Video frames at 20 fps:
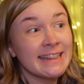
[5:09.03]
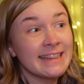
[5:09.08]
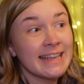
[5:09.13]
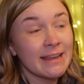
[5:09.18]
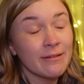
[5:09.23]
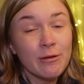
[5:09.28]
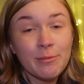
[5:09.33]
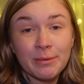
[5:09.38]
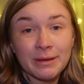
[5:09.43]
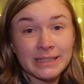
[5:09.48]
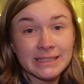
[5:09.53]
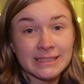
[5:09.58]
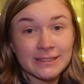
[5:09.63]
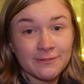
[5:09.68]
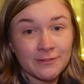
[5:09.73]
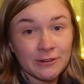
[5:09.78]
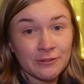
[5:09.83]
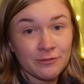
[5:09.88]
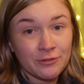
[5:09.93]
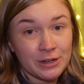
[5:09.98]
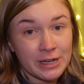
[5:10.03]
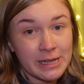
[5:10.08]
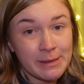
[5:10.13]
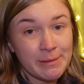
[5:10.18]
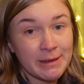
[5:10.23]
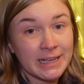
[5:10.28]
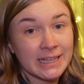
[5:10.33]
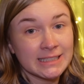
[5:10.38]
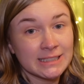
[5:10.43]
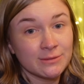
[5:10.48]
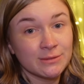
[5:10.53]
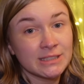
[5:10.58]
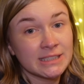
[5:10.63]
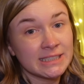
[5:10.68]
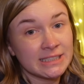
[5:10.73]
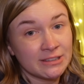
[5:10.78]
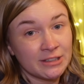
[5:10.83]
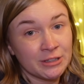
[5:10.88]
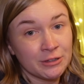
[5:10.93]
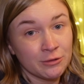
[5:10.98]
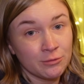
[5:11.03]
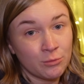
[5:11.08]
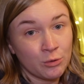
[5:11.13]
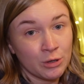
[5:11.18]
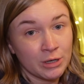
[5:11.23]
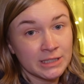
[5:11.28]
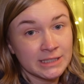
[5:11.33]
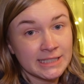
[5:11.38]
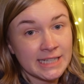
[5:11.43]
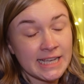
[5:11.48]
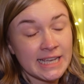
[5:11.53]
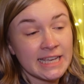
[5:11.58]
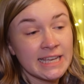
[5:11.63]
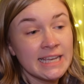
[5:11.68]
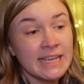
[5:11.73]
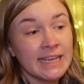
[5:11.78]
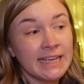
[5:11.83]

they replaced it for free because it was still under warranty.